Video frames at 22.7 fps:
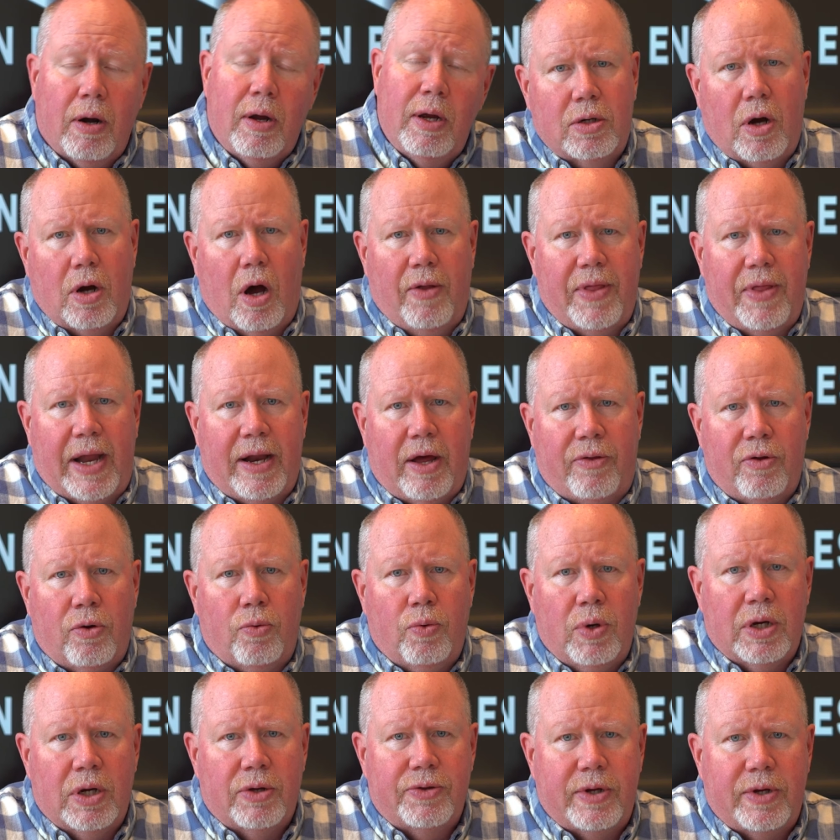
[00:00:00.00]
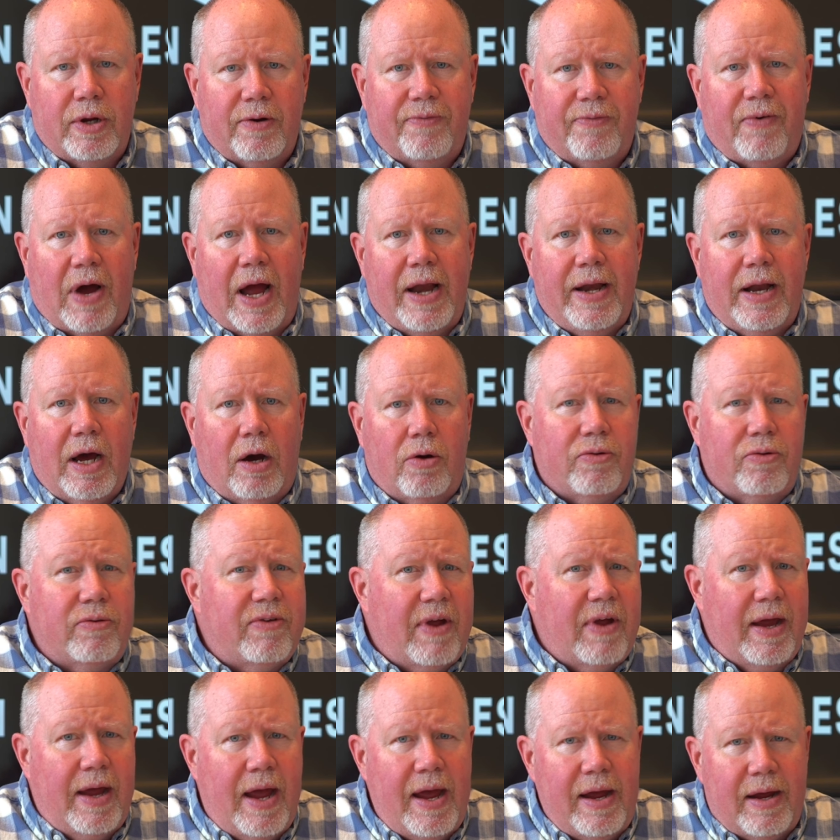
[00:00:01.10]
Call that other realtor, find out,
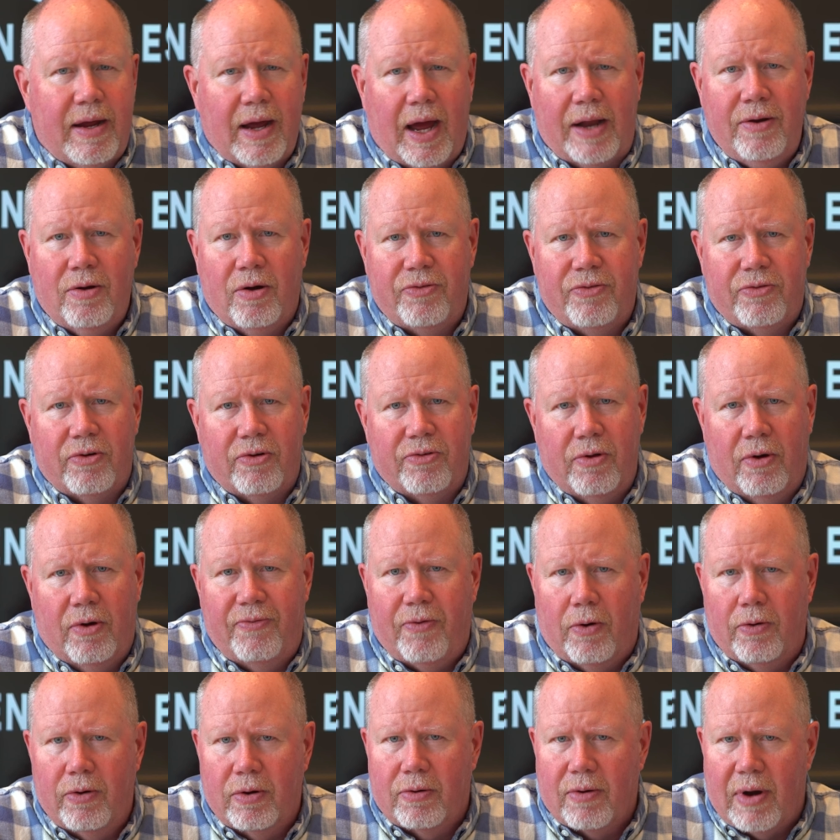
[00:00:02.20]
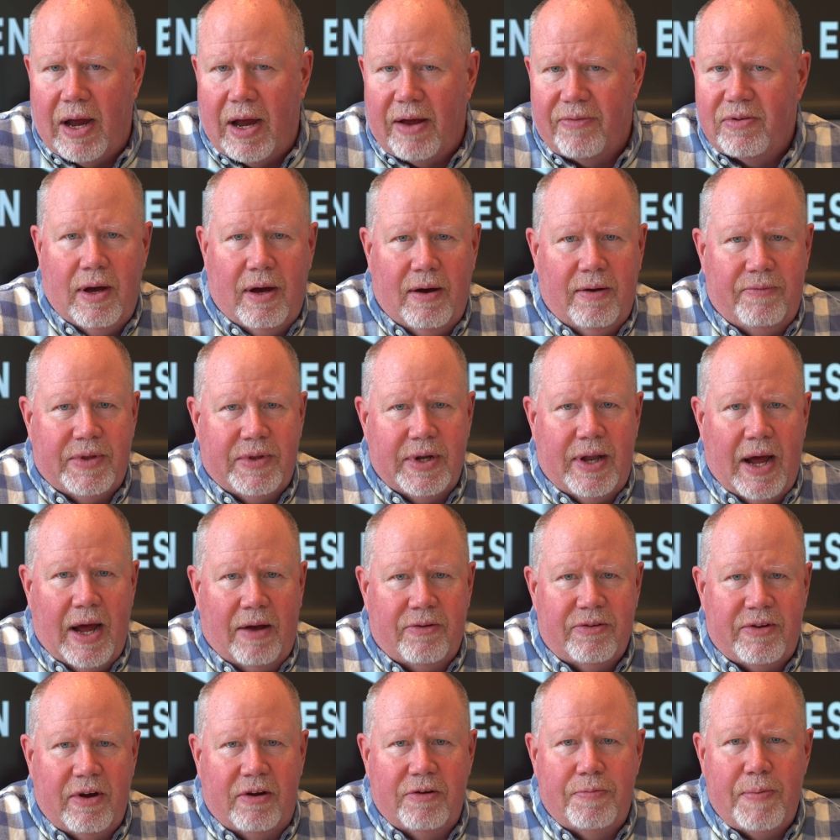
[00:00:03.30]
say, hey, I noticed there's no photographs of the
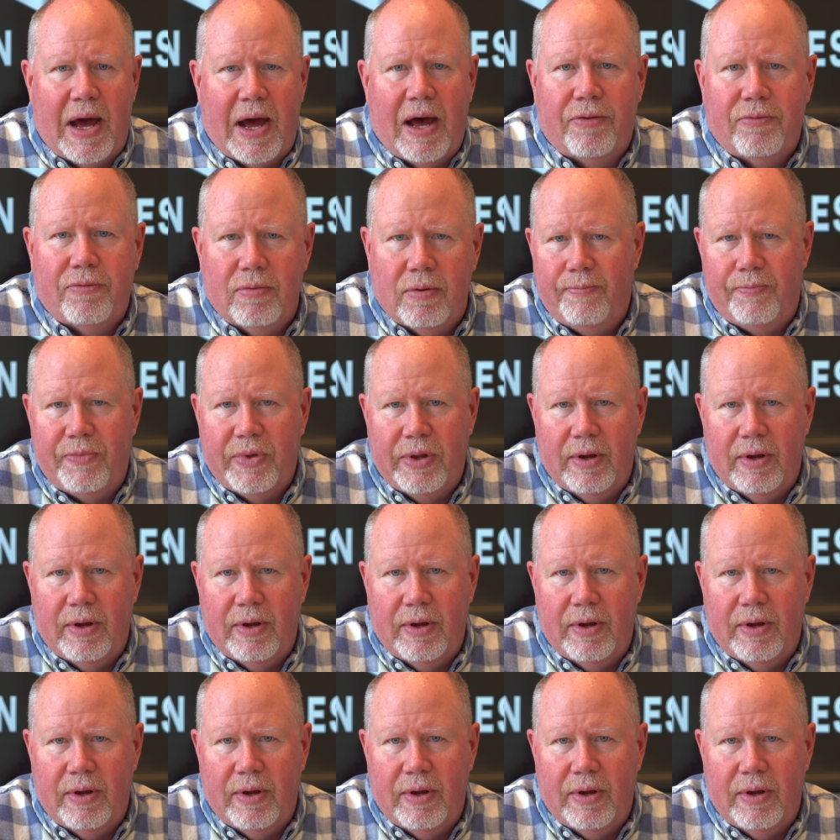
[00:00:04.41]
downstairs bathroom.